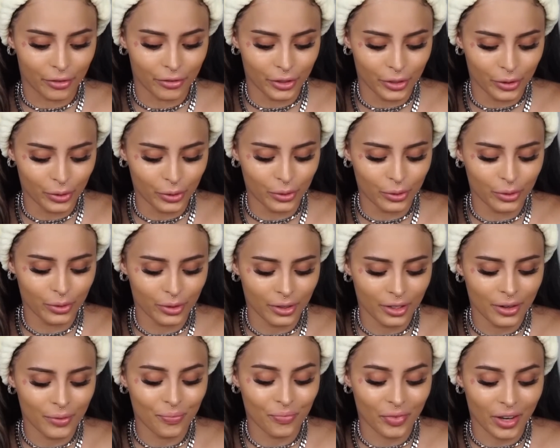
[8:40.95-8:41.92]
you
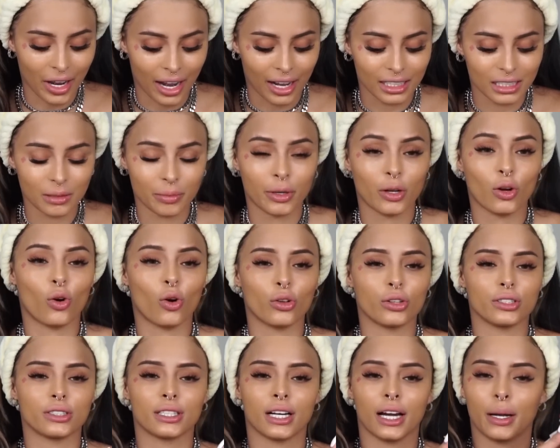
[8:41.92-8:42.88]
ask me all
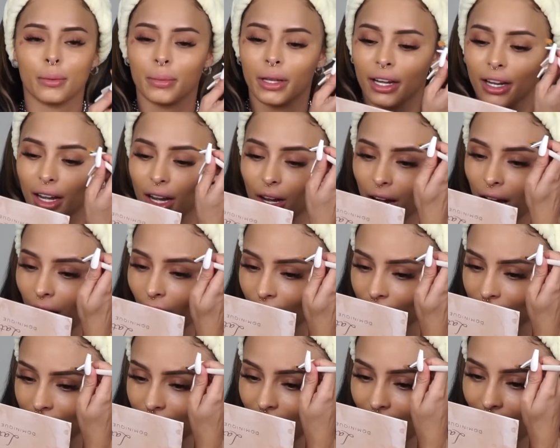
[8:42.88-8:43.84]
the time, like, how
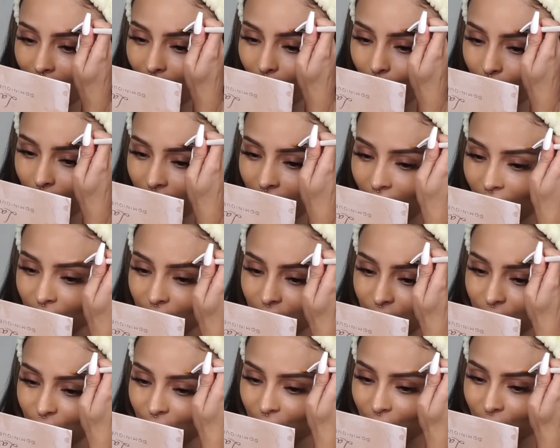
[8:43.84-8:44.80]
did that happen? How
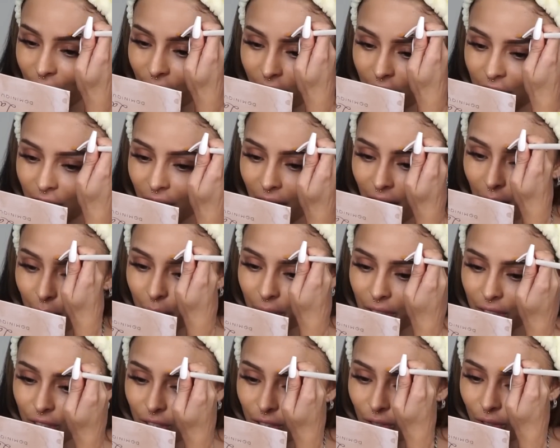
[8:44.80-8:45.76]
did your infection
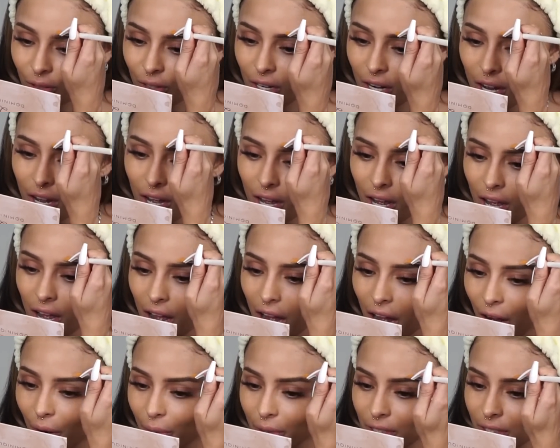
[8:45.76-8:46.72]
happen? So
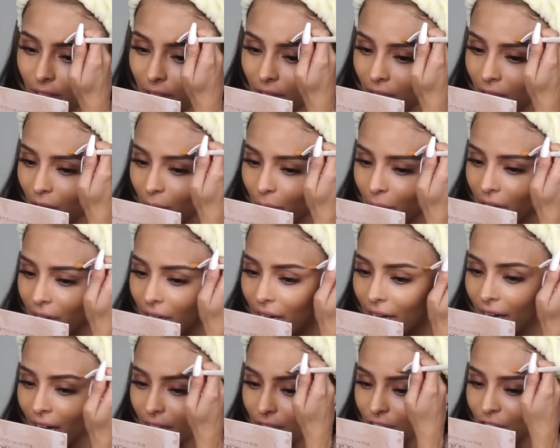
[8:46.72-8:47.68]
I went to Colombia and
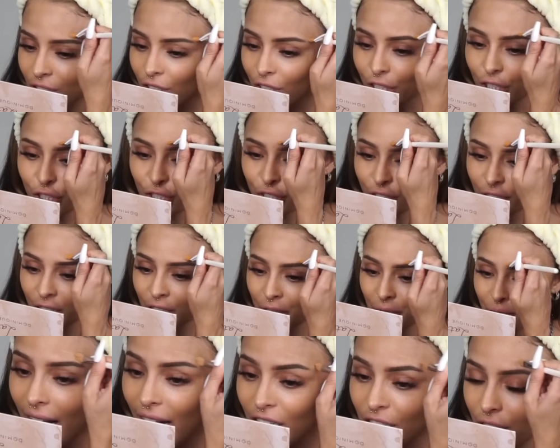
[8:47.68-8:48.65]
I got surgery,
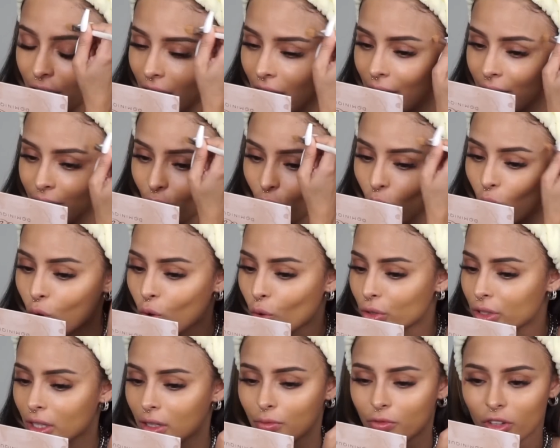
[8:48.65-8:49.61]
and I actually have the
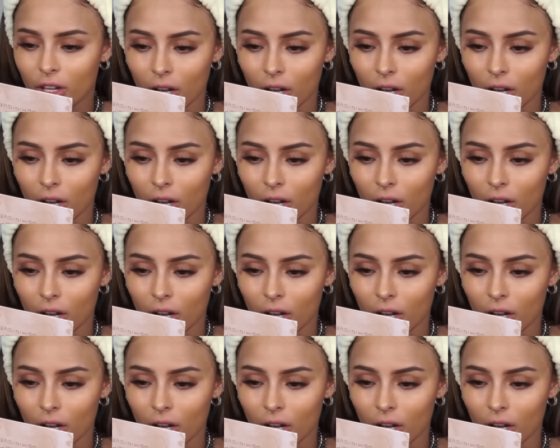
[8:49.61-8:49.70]
whole thing